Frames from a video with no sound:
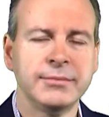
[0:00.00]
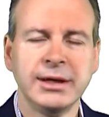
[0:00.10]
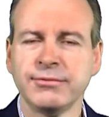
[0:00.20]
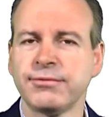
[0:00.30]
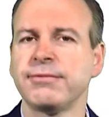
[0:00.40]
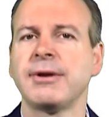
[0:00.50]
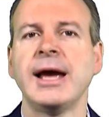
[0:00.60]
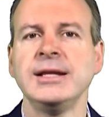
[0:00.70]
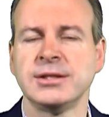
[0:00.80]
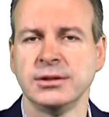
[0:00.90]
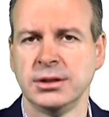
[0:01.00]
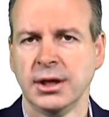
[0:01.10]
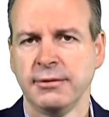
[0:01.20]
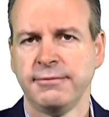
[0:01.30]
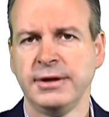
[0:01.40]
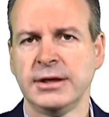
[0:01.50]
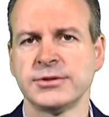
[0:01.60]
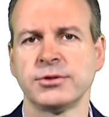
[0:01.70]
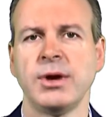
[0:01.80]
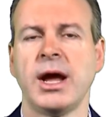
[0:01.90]
inflated
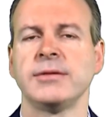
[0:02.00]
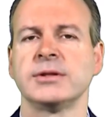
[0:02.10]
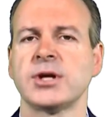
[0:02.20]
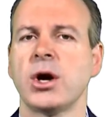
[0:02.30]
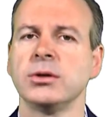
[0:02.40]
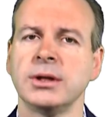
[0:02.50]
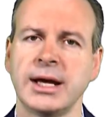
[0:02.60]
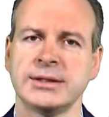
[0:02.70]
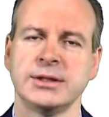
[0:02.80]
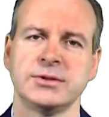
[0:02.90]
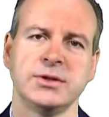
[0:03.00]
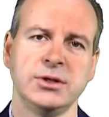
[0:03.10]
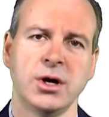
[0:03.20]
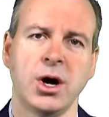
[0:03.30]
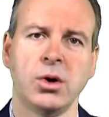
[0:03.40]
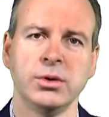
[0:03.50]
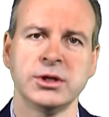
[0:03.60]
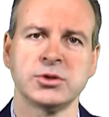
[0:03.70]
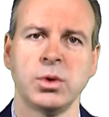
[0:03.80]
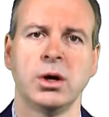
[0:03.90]
figures around the total assets that you're holding
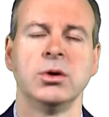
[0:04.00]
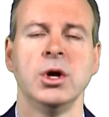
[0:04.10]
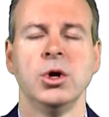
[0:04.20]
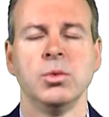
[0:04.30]
as well,